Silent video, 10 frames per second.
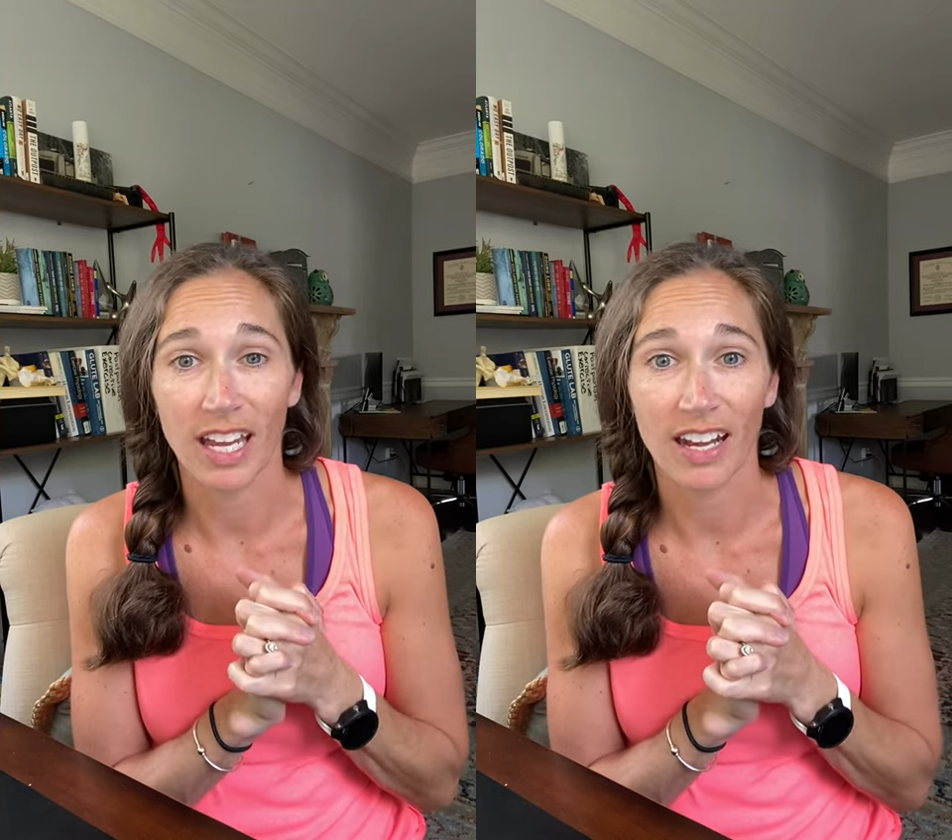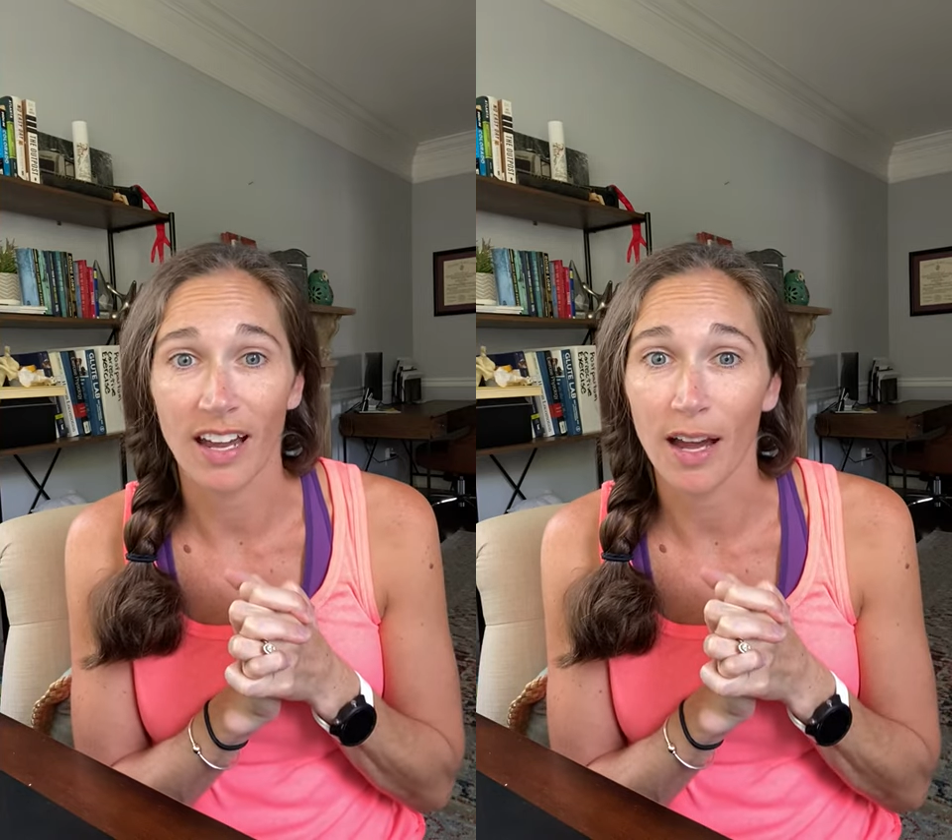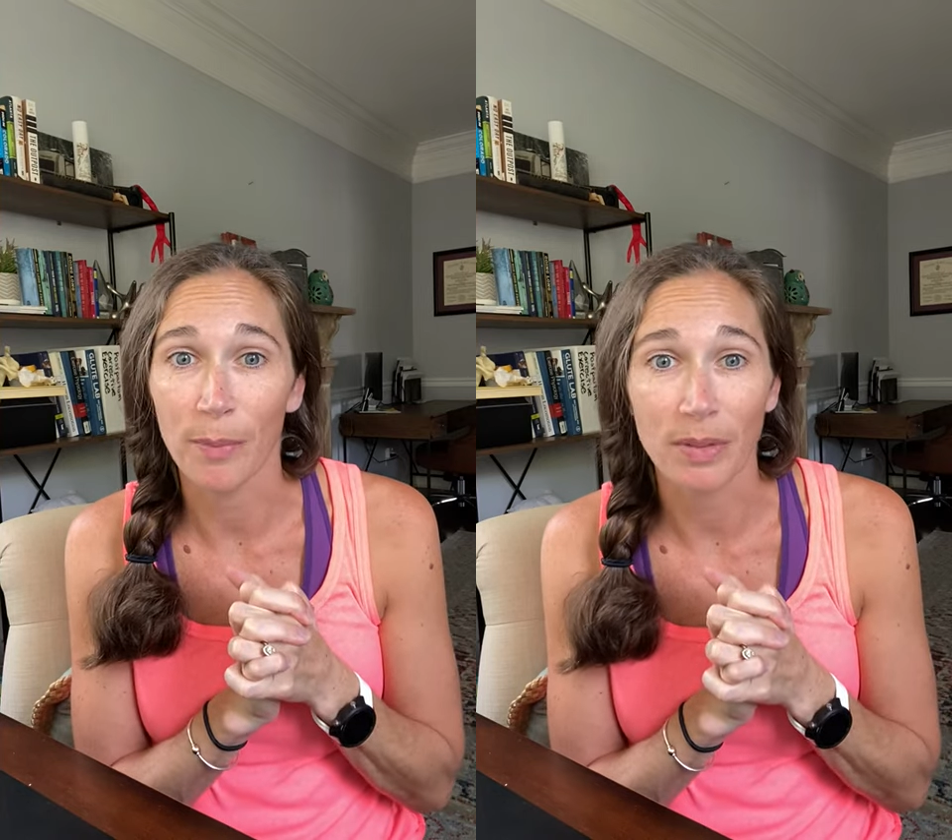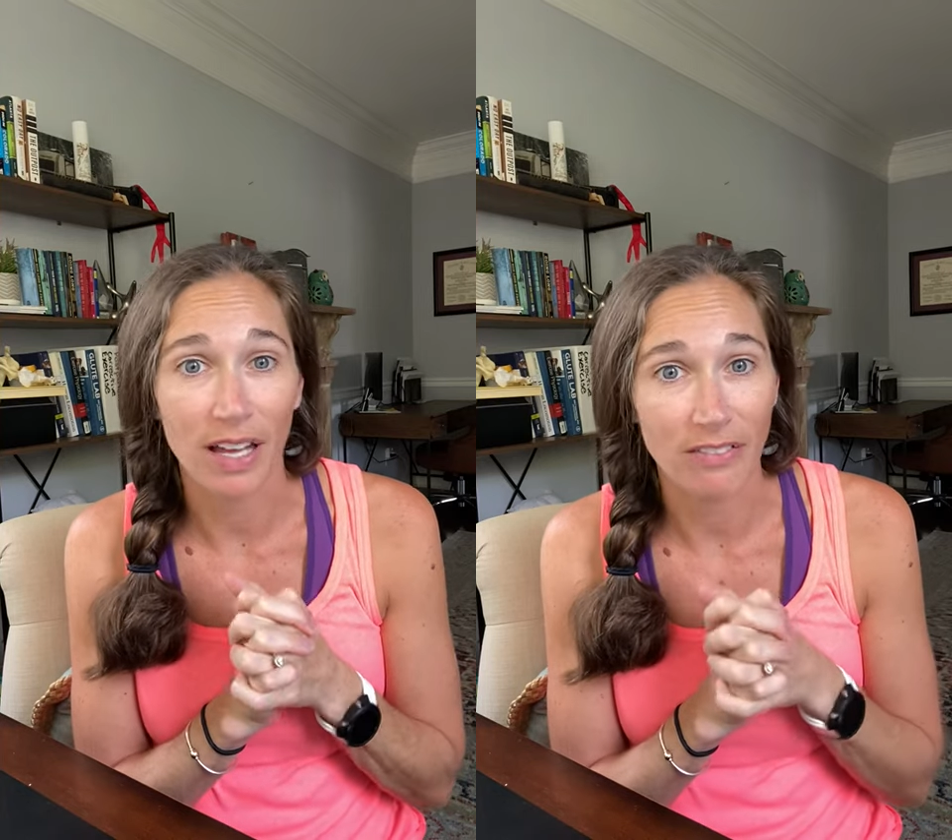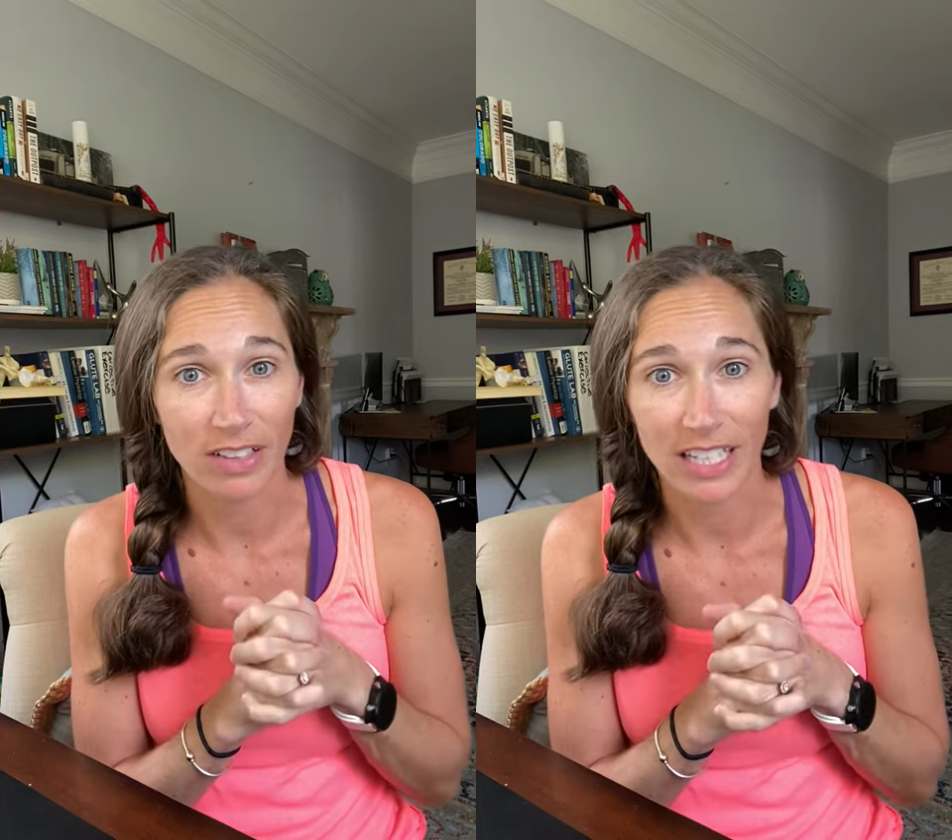at up
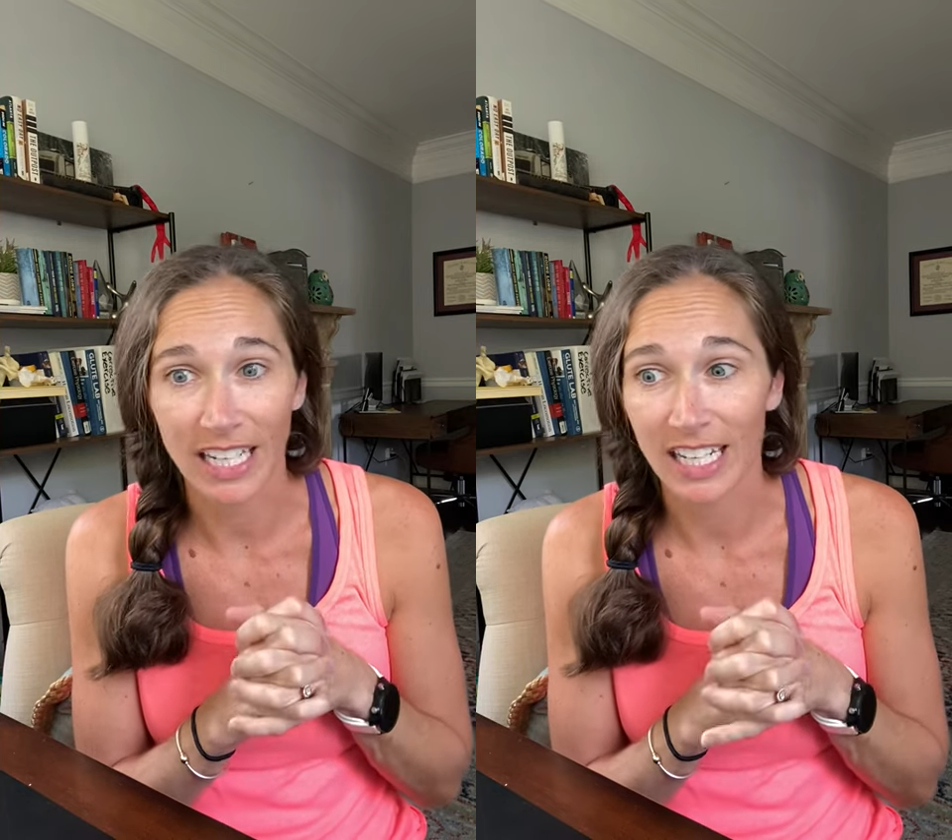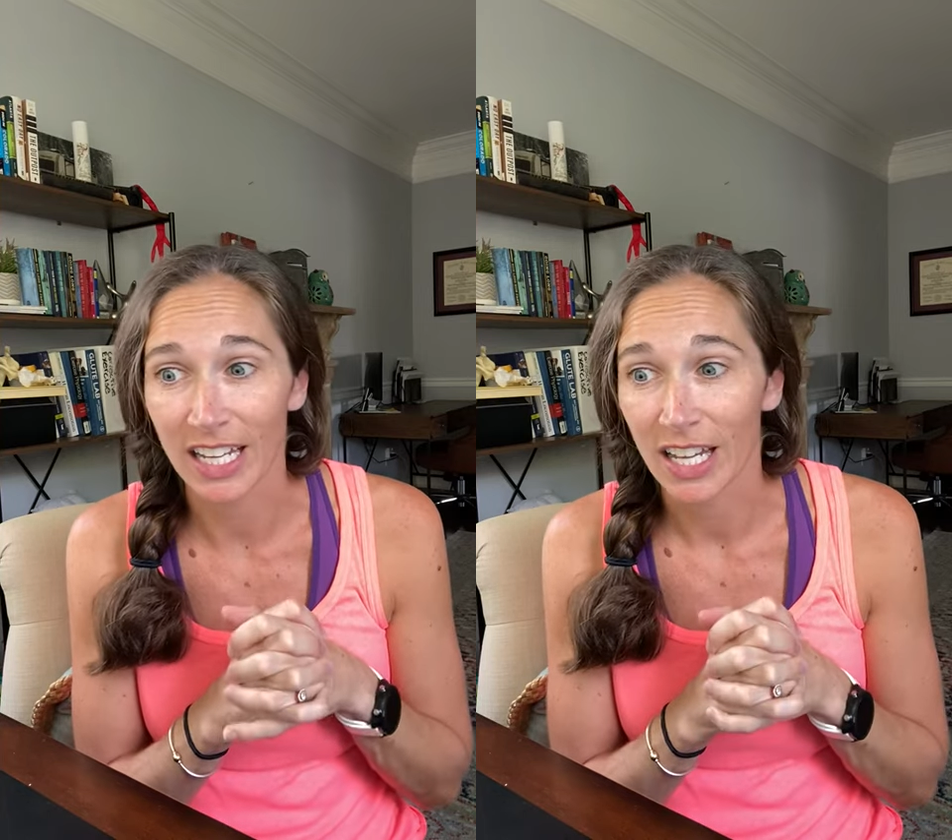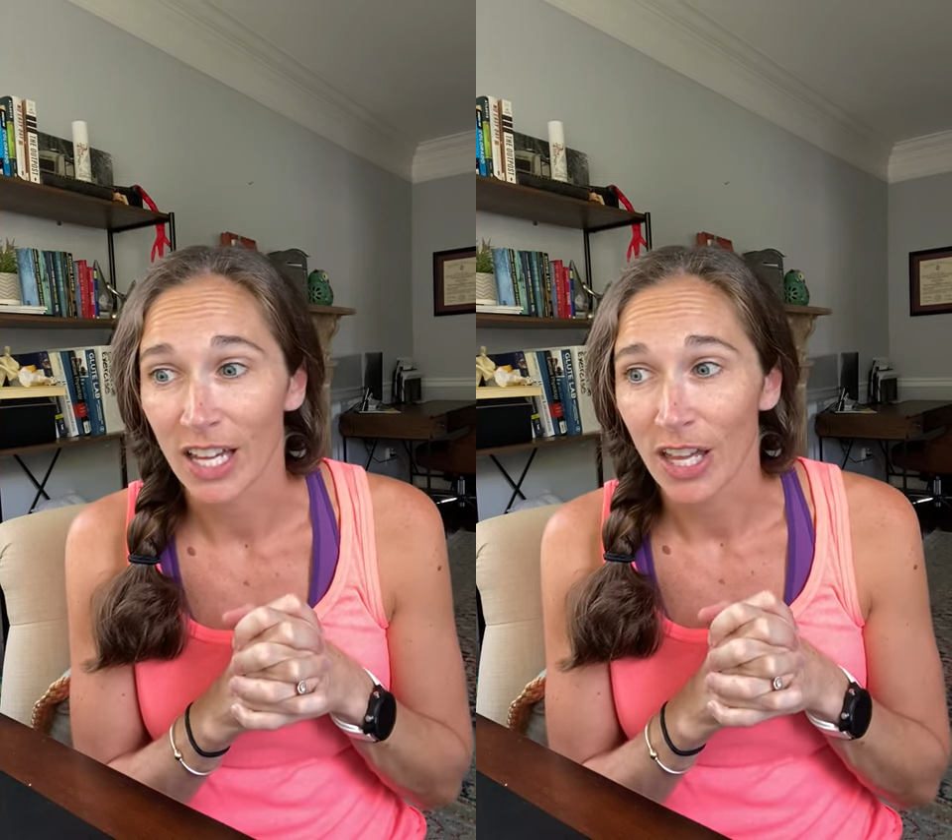leveling